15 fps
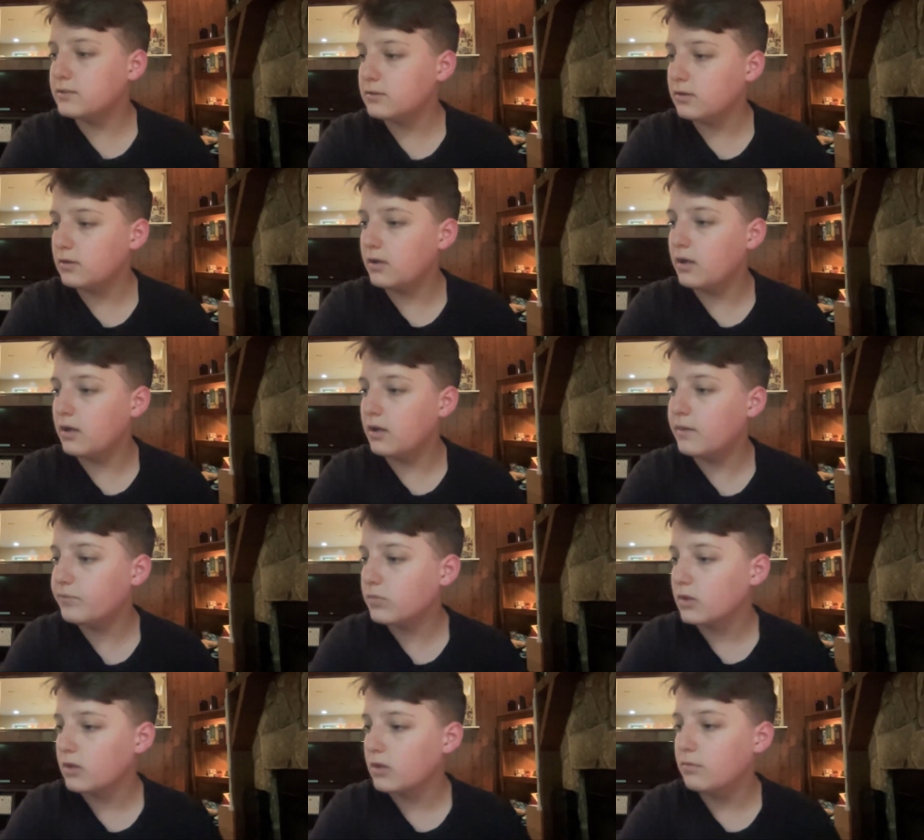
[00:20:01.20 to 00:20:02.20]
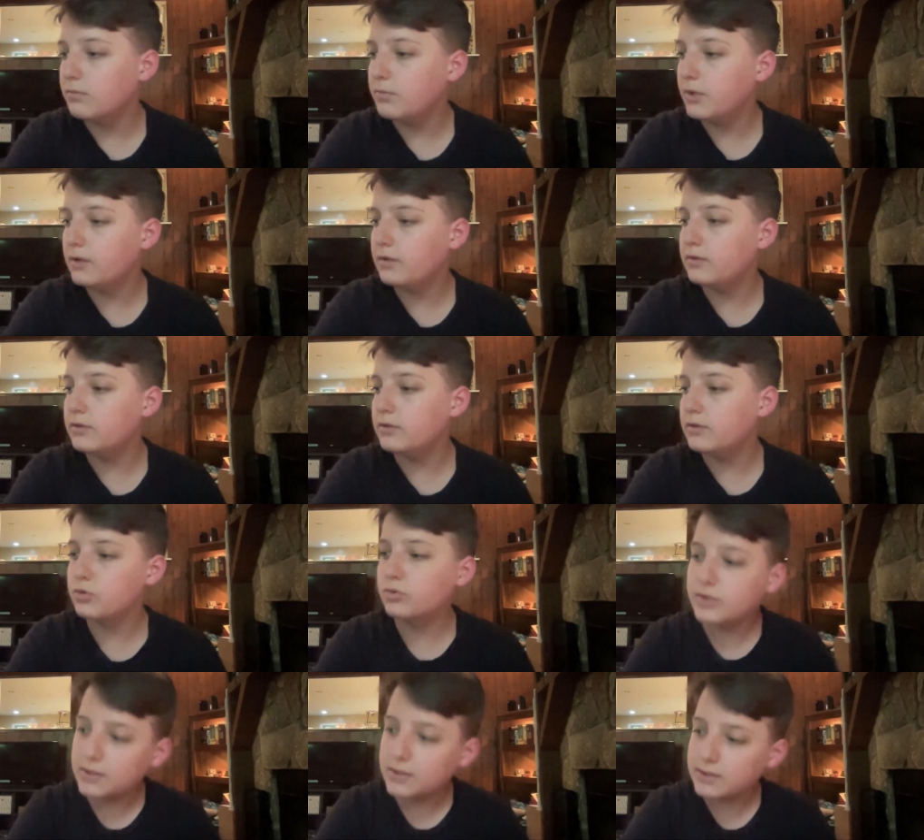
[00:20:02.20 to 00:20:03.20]
things. But
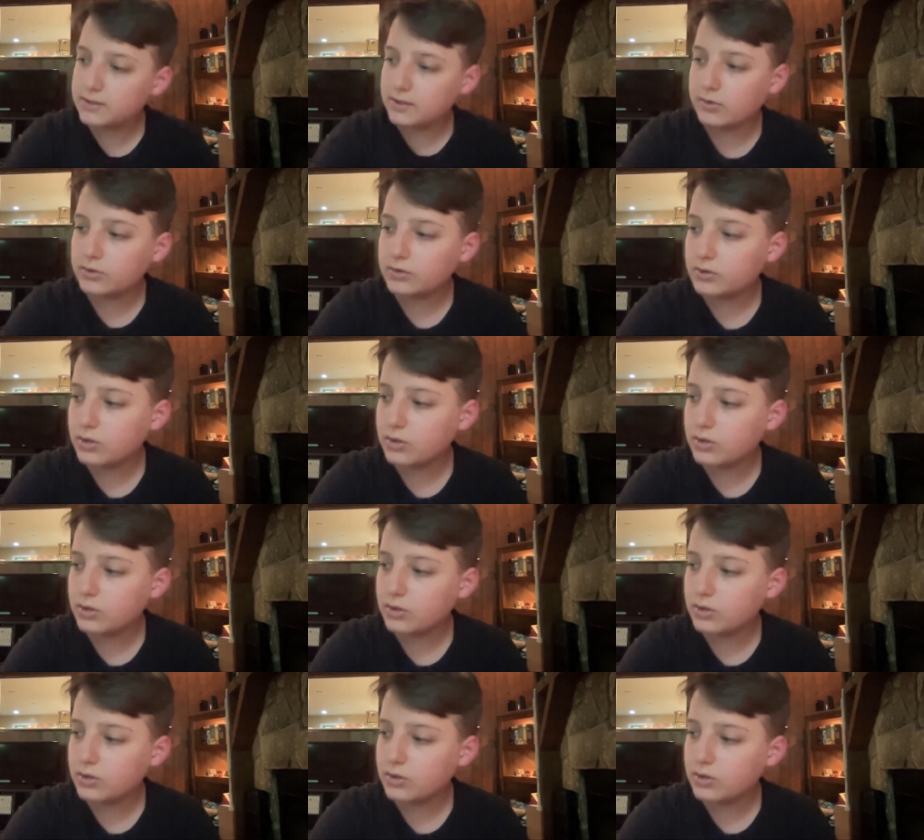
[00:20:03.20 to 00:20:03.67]
the truth is,